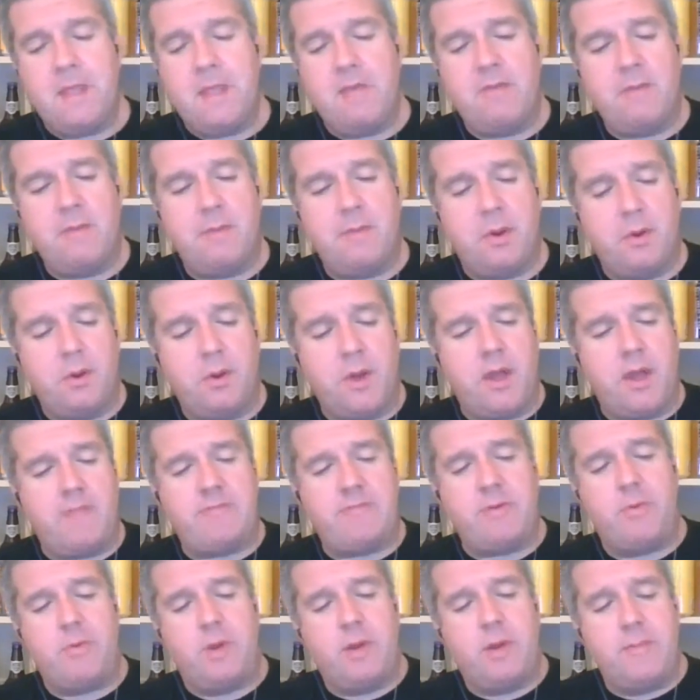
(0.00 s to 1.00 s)
Everybody,
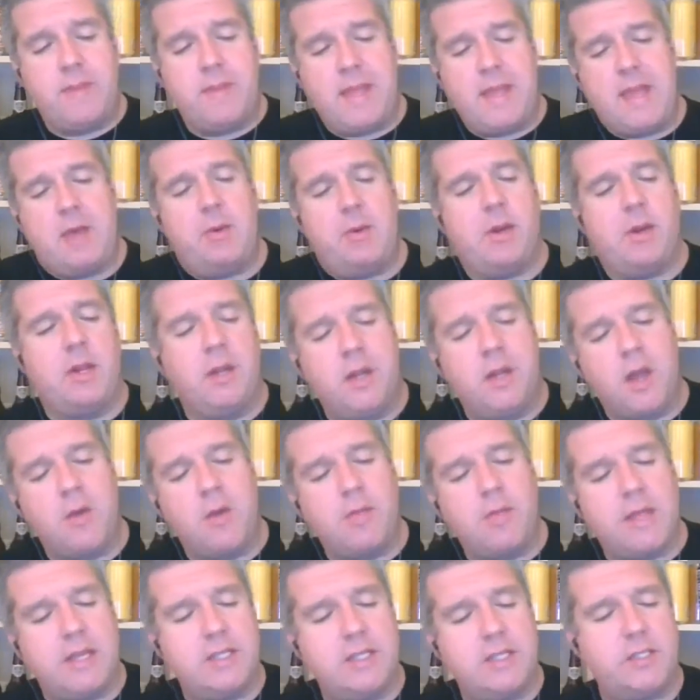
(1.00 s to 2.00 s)
everyone I meet, I want to
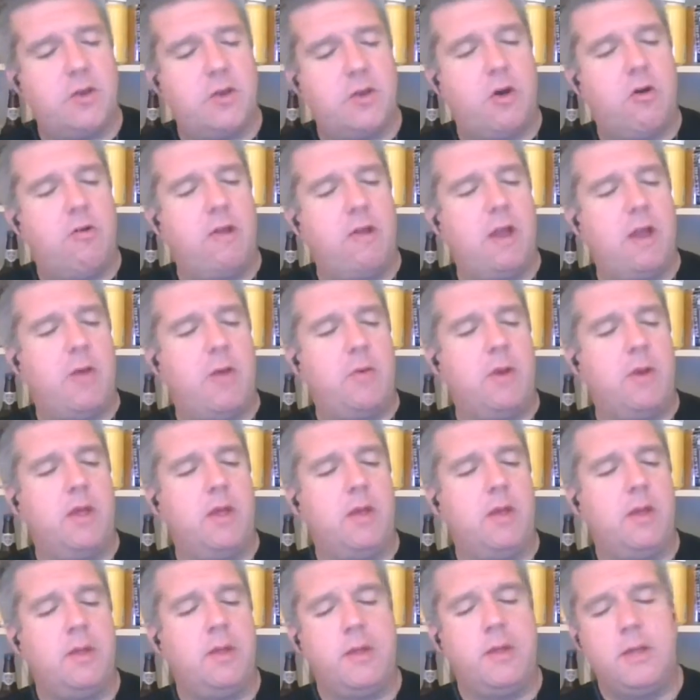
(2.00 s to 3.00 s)
know their story. I want
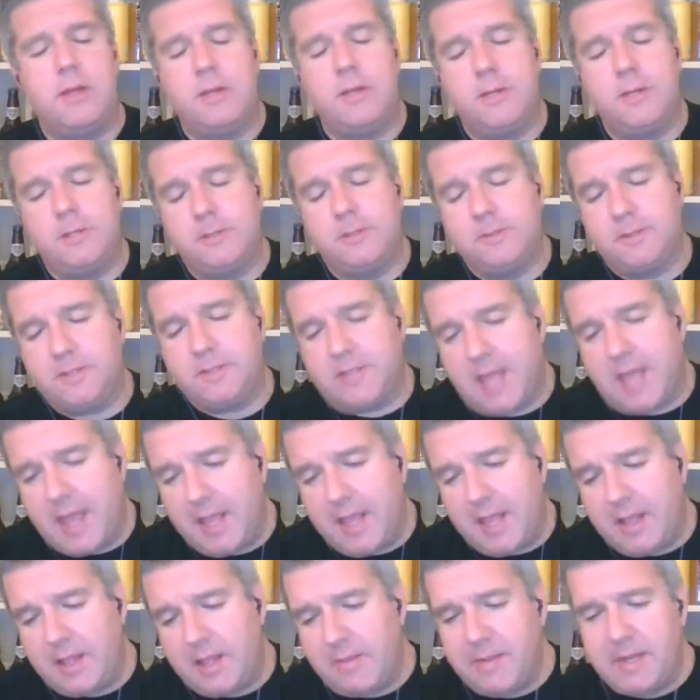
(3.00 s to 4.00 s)
to
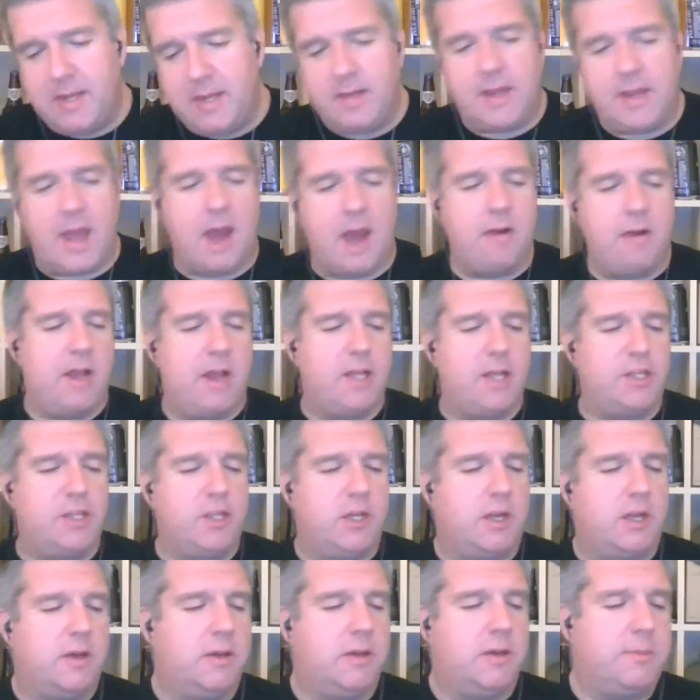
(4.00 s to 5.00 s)
take them in a
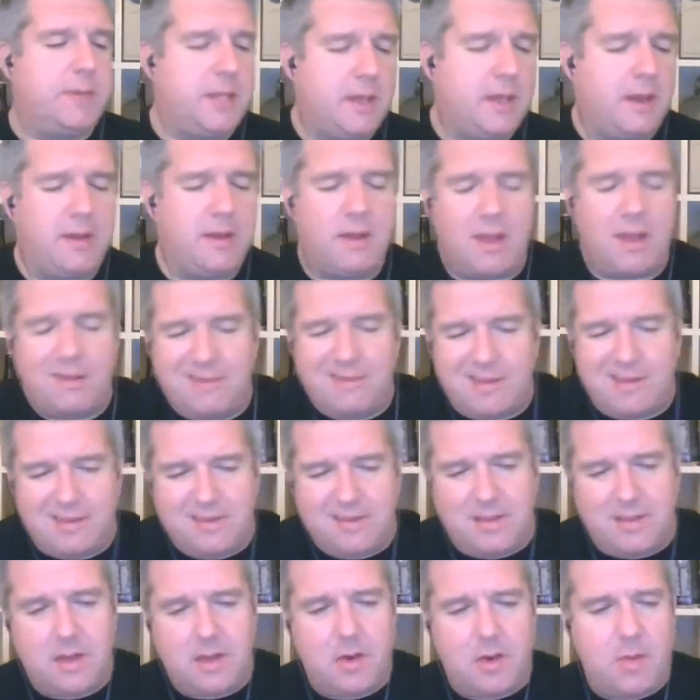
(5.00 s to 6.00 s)
direction. I mean, I don't
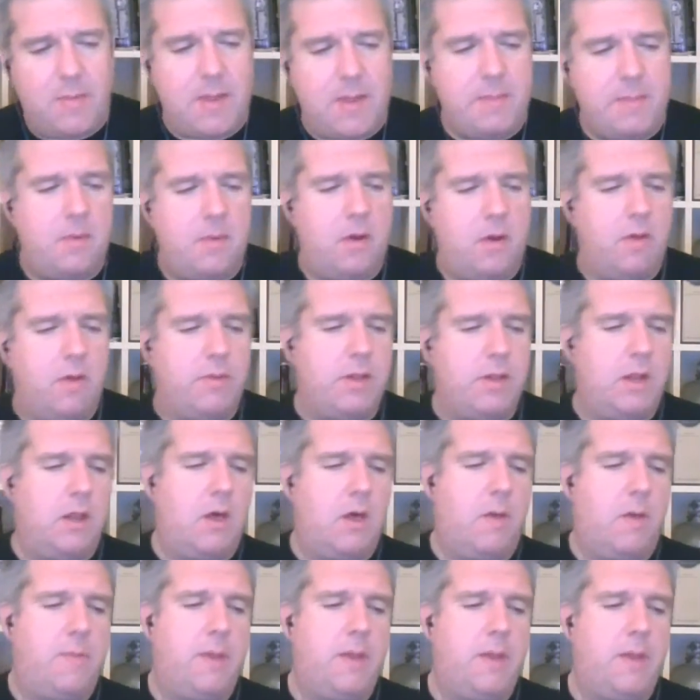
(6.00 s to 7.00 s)
because I know a bit more than a
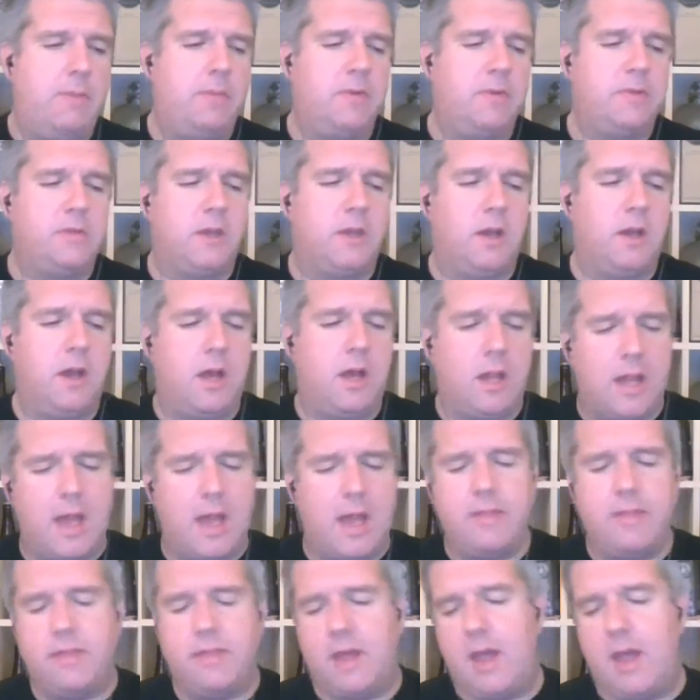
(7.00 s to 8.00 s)
lot of people, so I
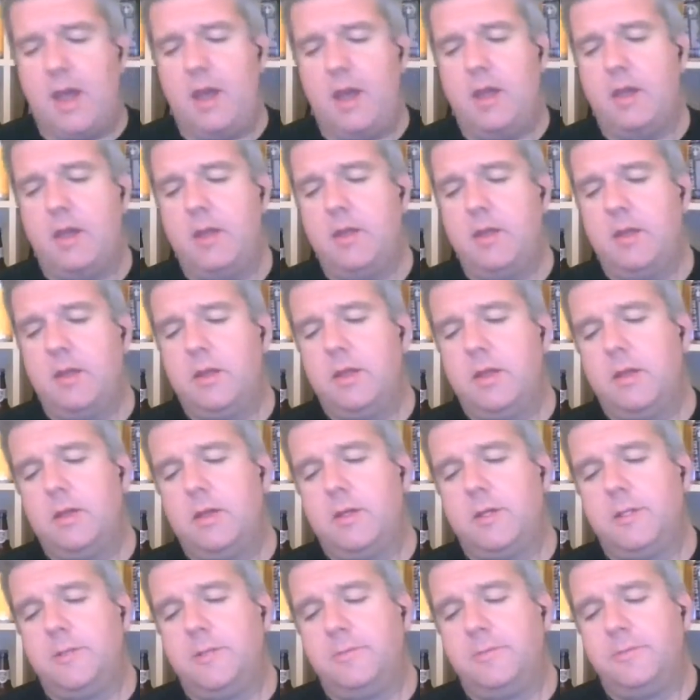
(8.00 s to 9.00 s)
like that.
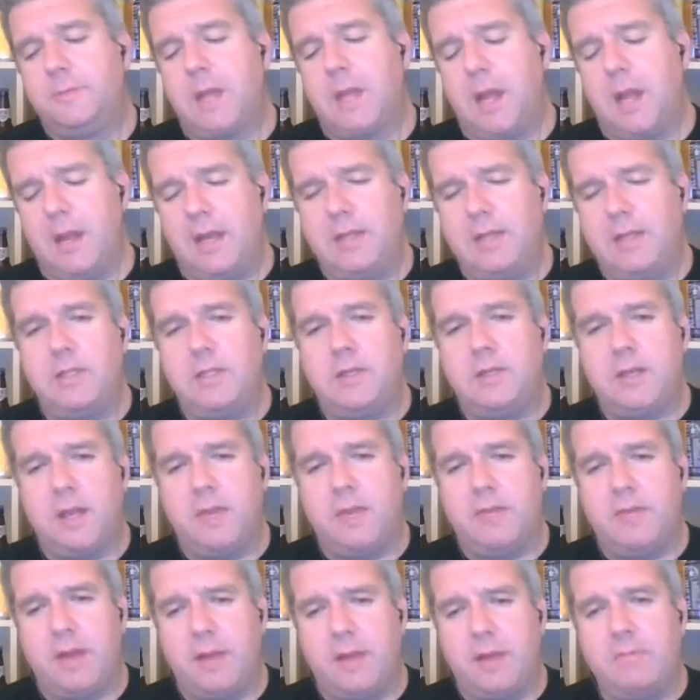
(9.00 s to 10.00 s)
I like to
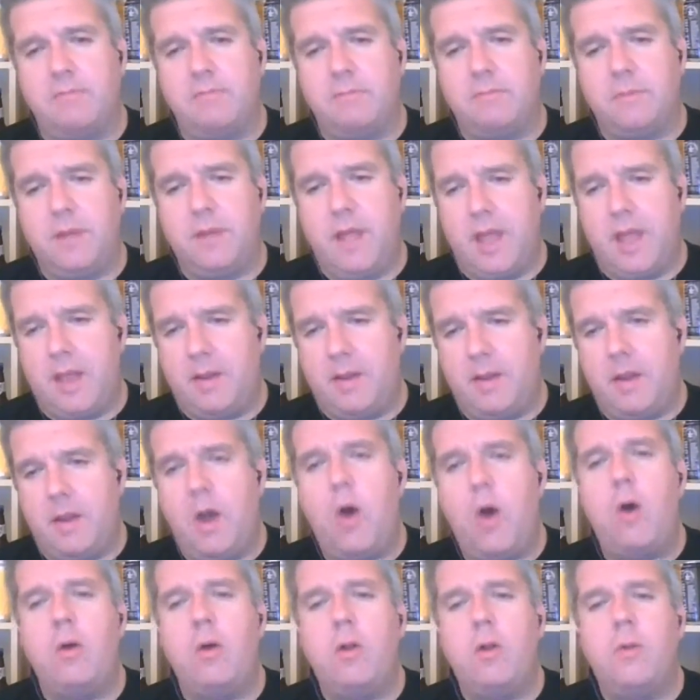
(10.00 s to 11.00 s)
kind of like, yeah,
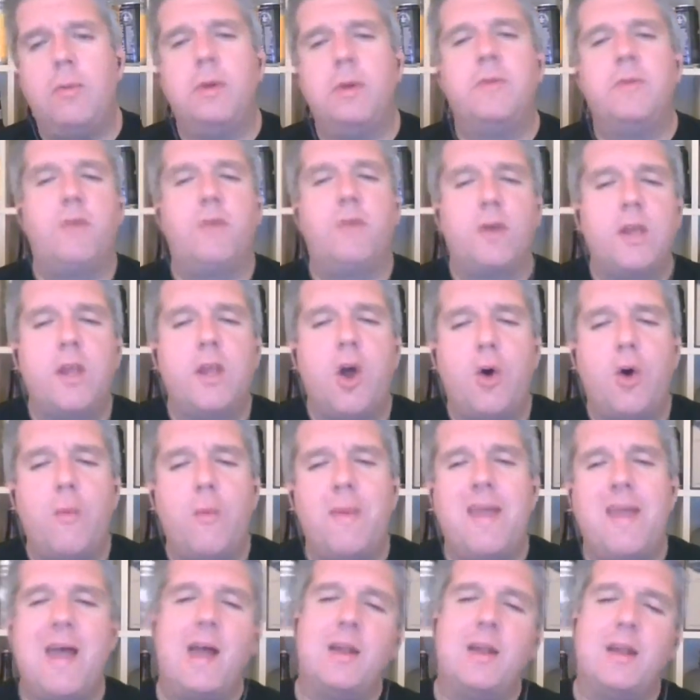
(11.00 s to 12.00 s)
oh, come on, fucking
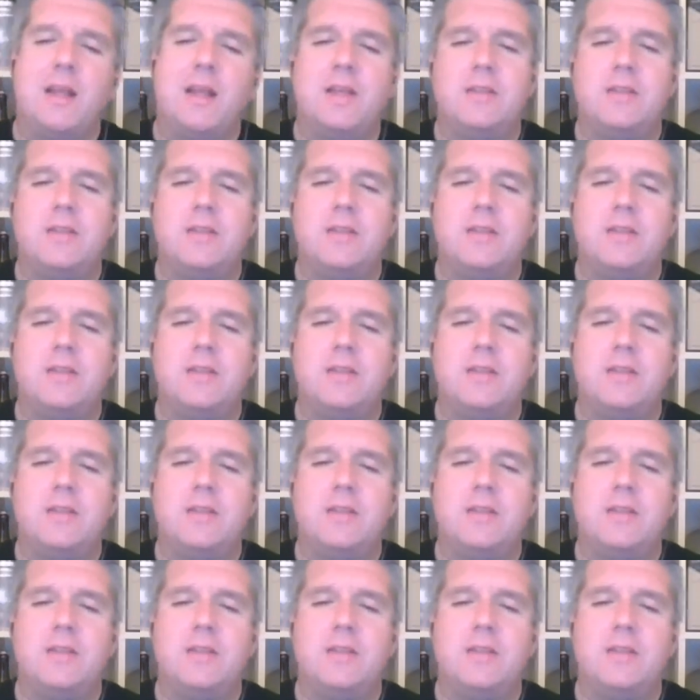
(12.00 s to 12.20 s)
hold me hand.